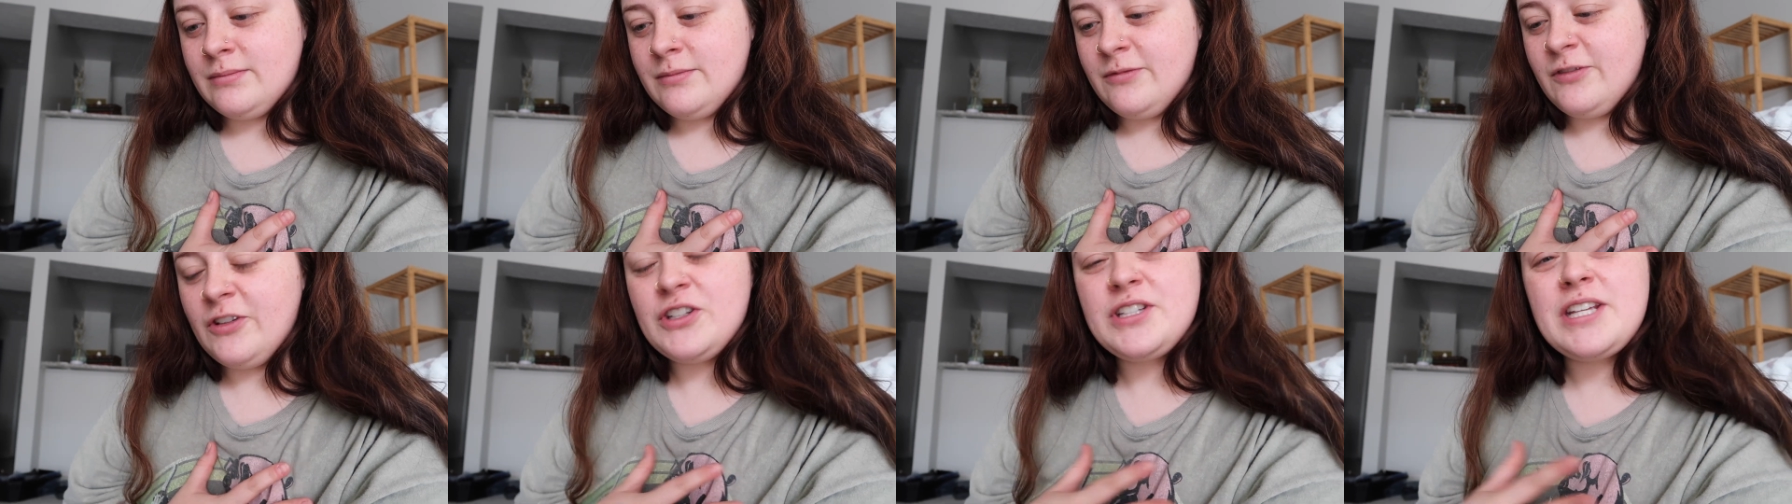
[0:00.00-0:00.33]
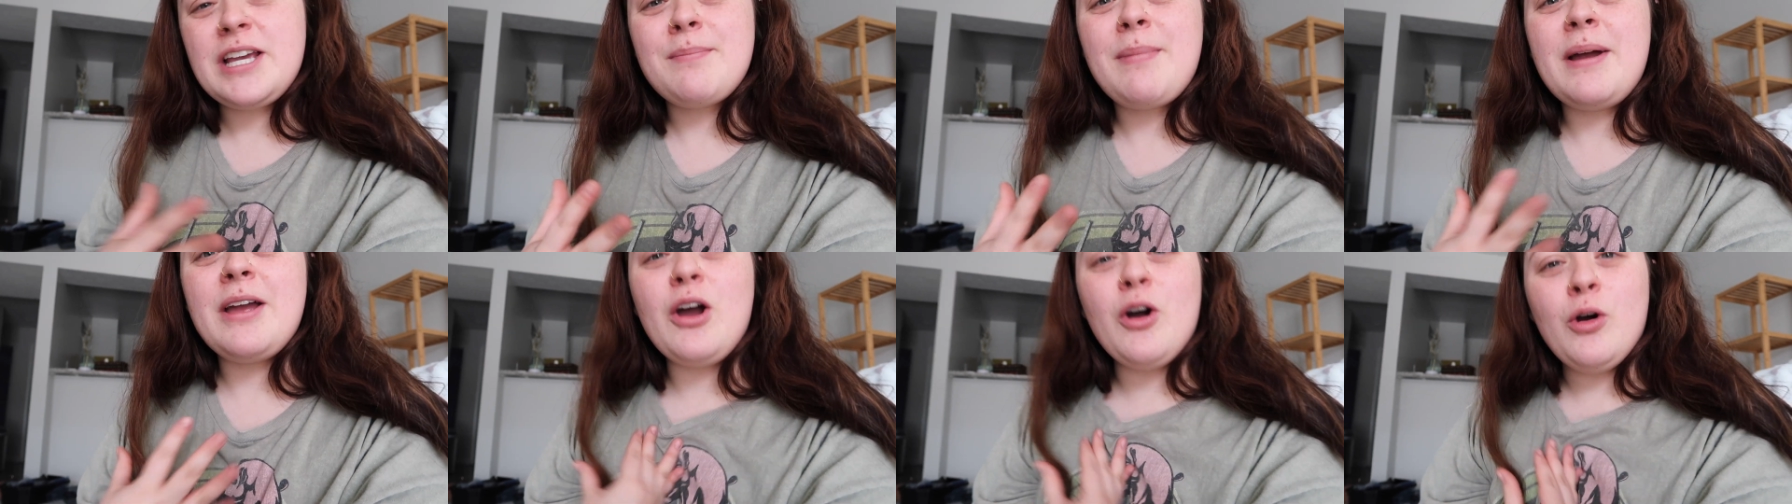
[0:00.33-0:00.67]
Feels
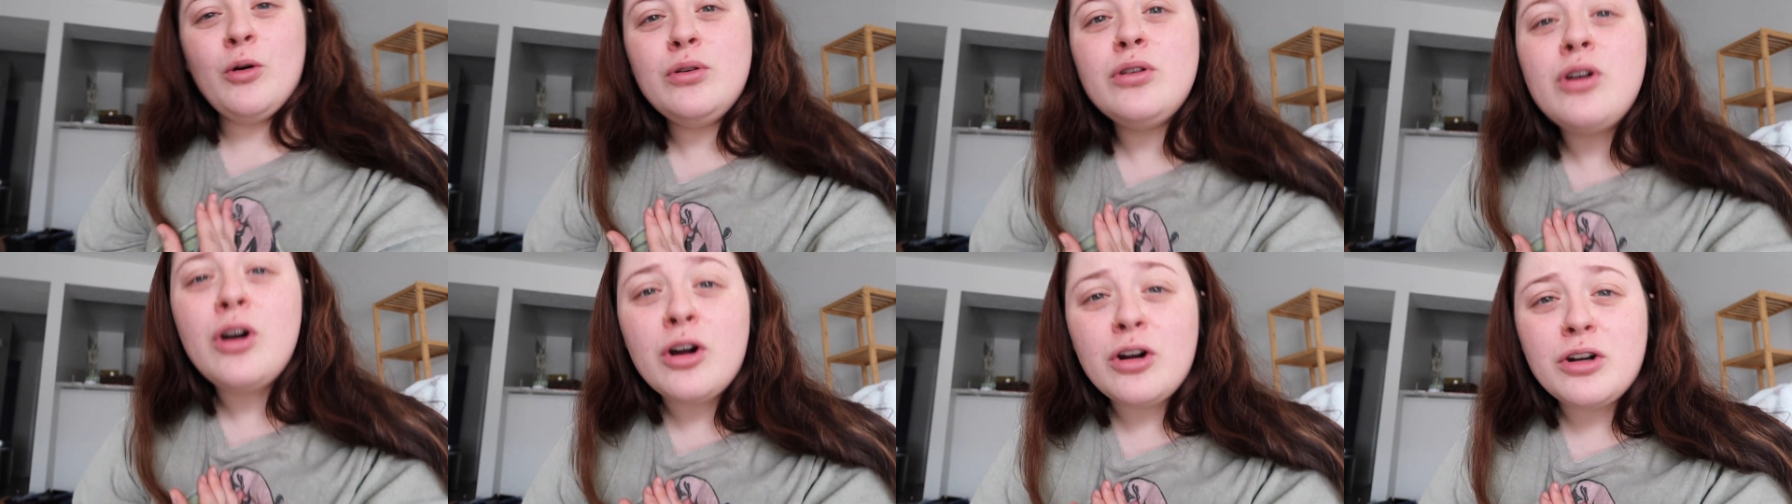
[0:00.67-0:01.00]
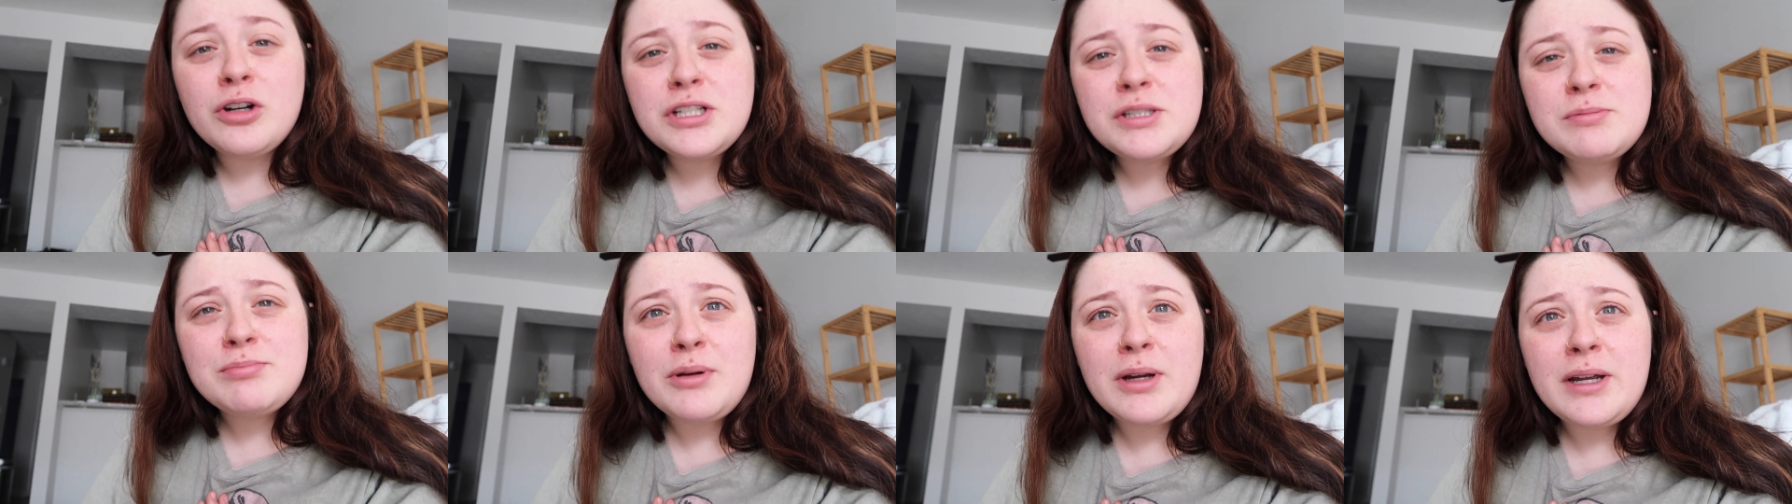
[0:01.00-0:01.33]
like my own
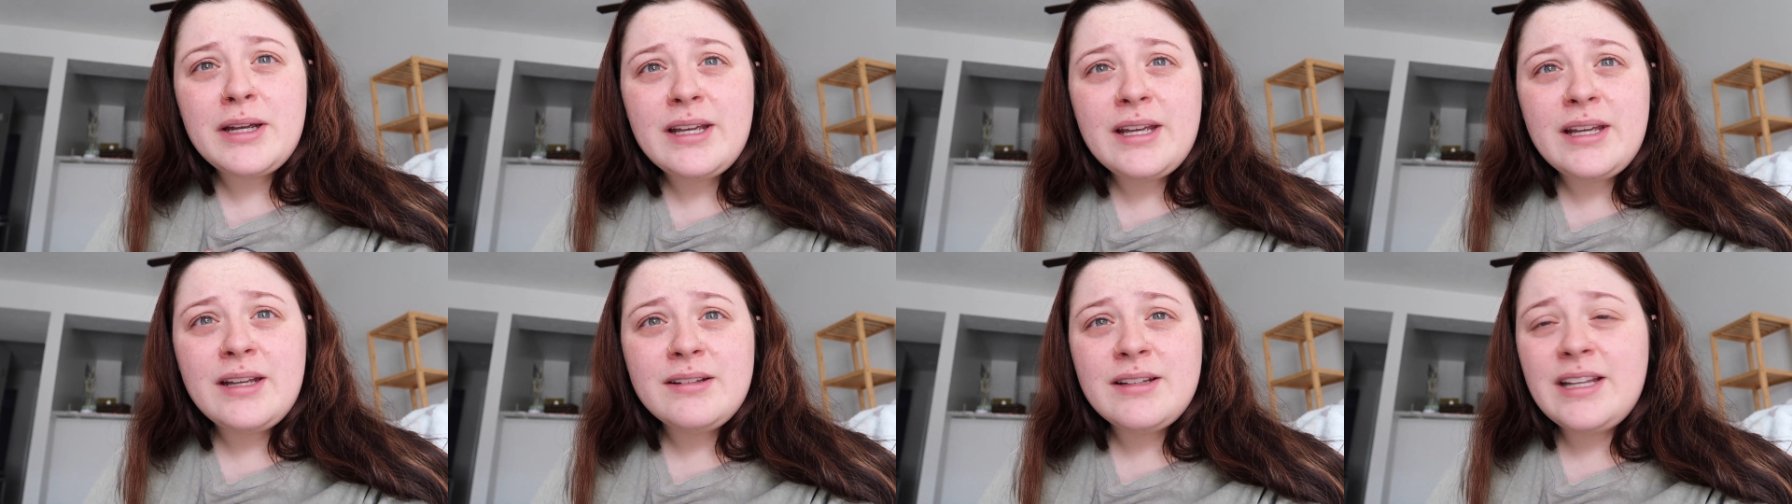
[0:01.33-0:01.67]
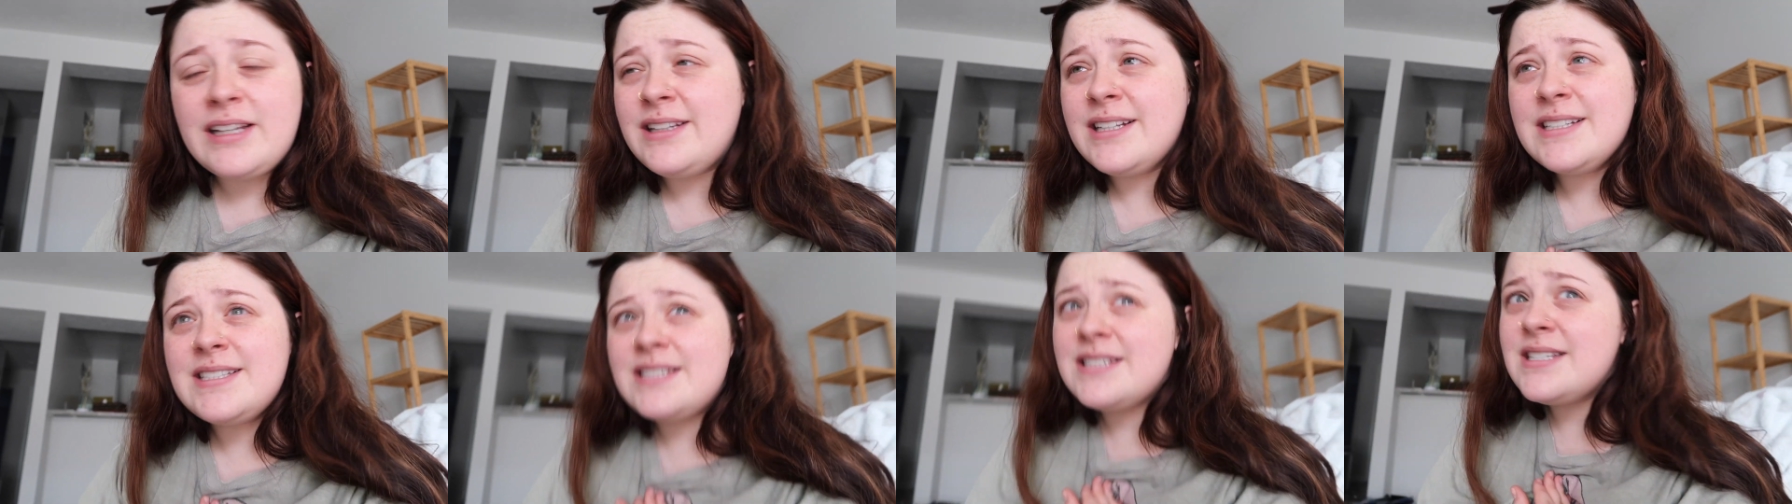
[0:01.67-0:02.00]
heart is breaking.
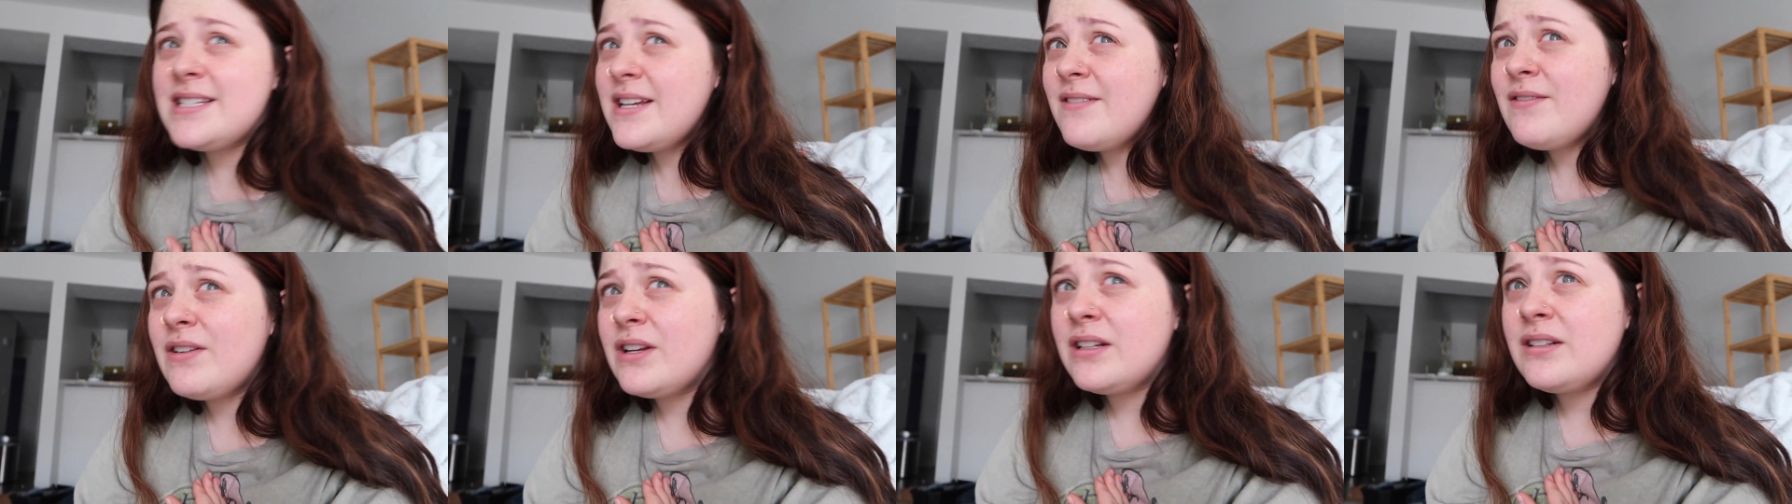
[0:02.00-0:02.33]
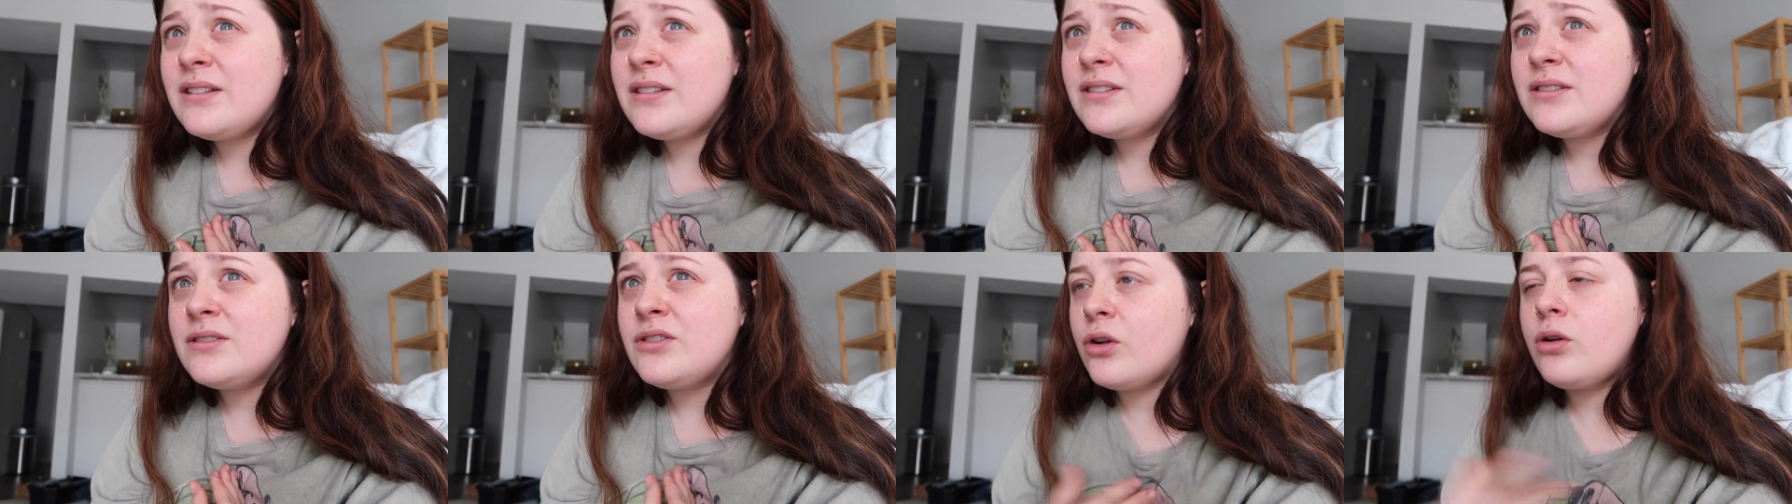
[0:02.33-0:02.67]
Like, this isn't
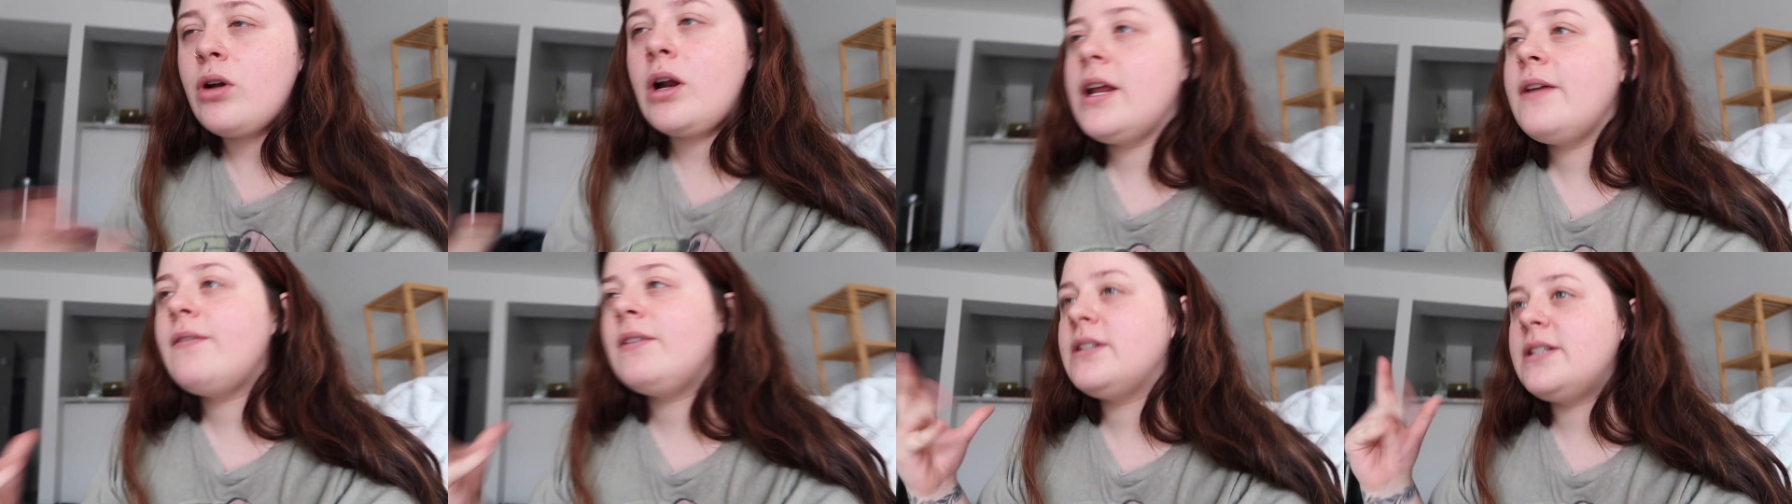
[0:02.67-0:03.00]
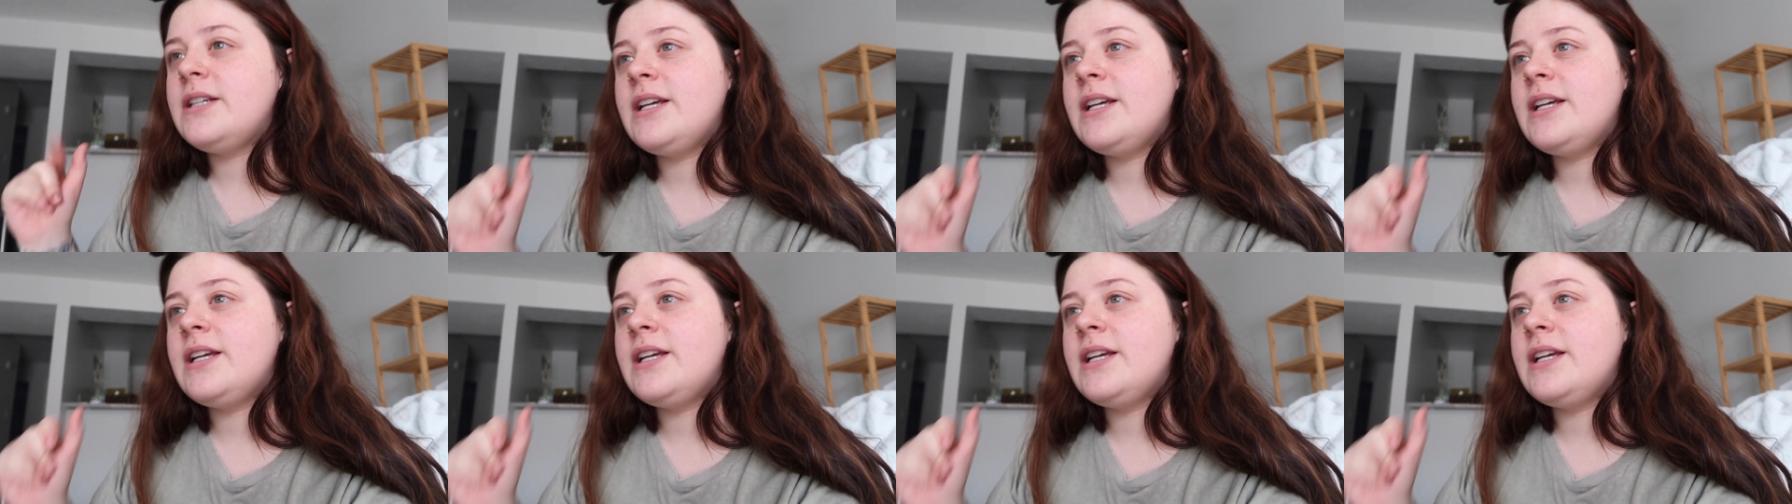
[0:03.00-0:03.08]
even, they're not even